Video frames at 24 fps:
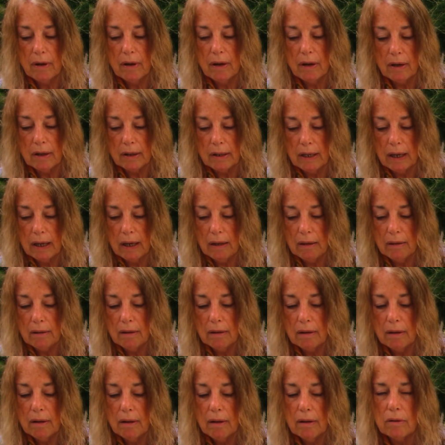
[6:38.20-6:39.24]
Again,
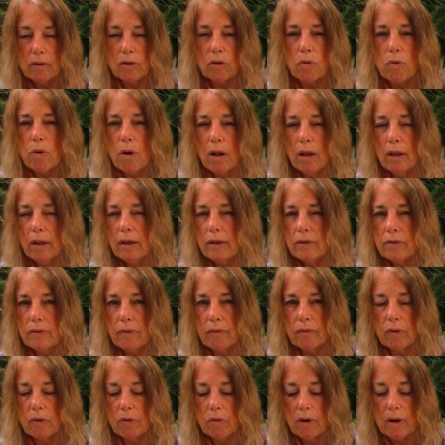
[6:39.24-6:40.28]
the qualities
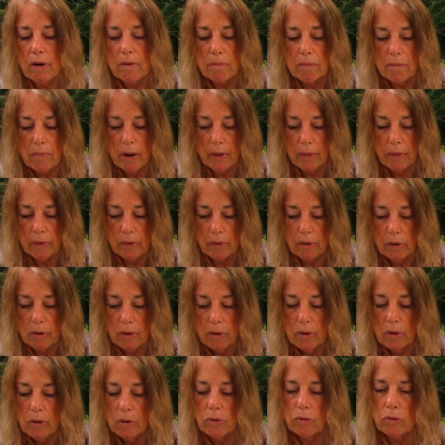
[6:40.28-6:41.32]
of the Great Mother
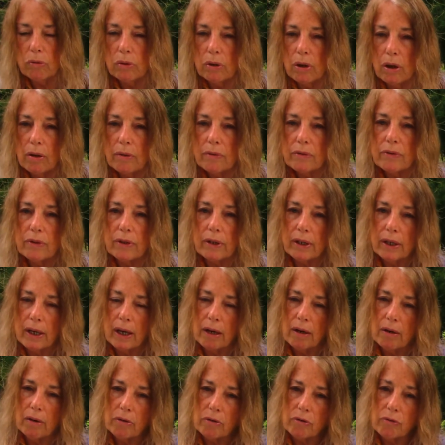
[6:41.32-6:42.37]
who loves and
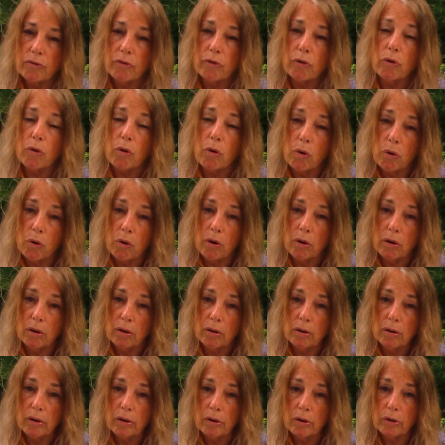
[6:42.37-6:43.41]
cares for all
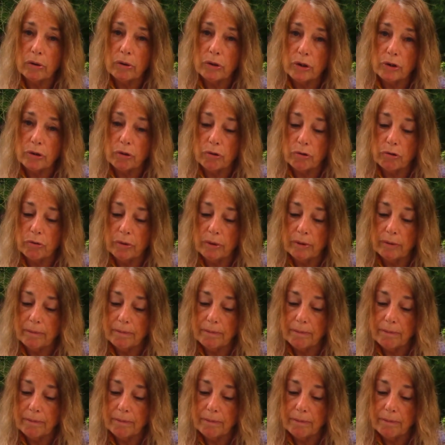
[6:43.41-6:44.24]
her children.